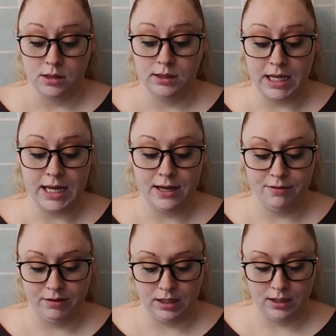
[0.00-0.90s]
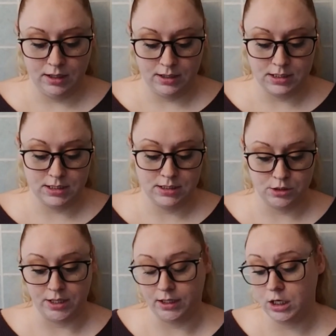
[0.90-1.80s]
Love it.
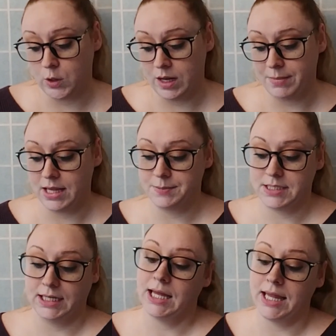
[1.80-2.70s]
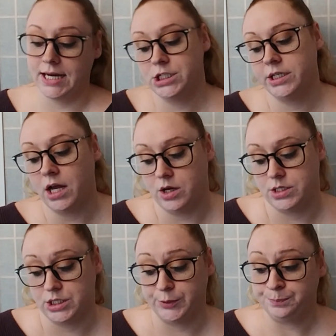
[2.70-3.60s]
So that can go in my lipstick collection
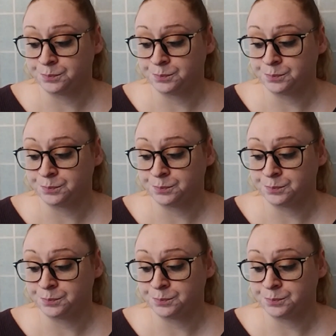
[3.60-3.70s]
also.